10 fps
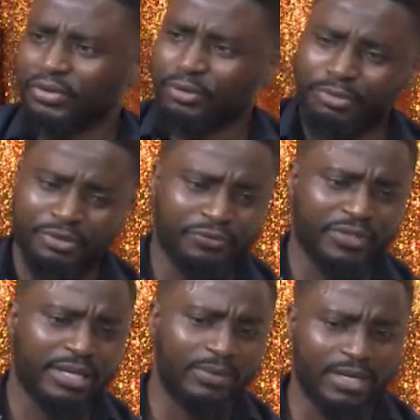You know, you're
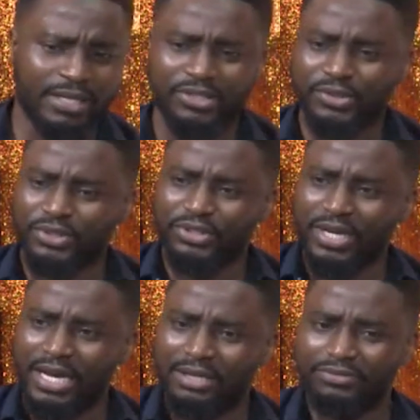beautiful now. I ask you, what do you
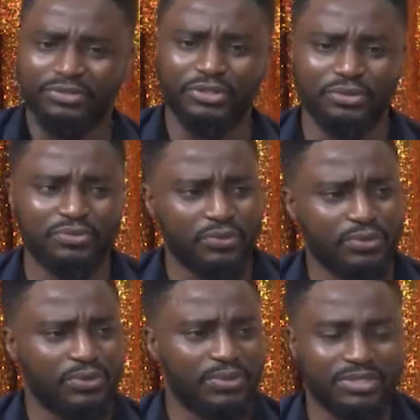have, you know,
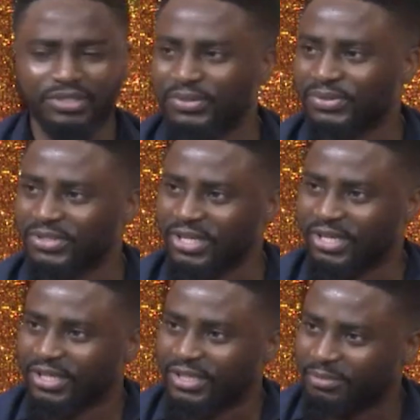for, you know,
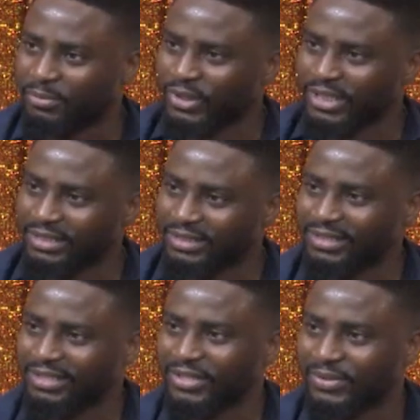starter in the
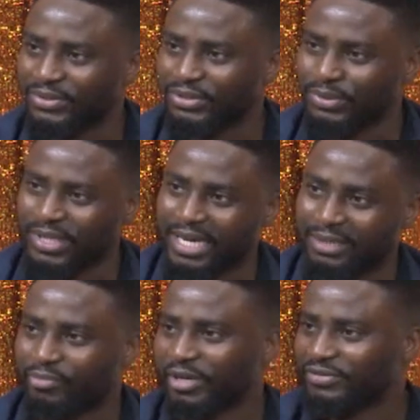morning? You know, do you
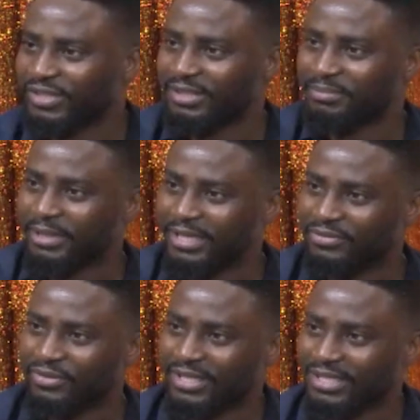like breakfast in bed,
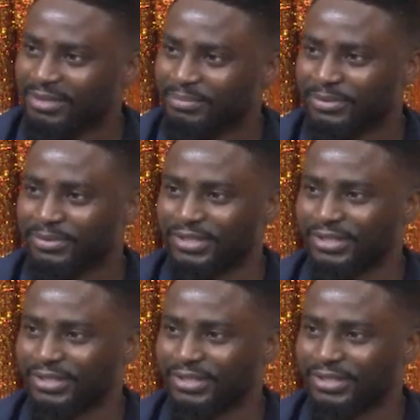for example?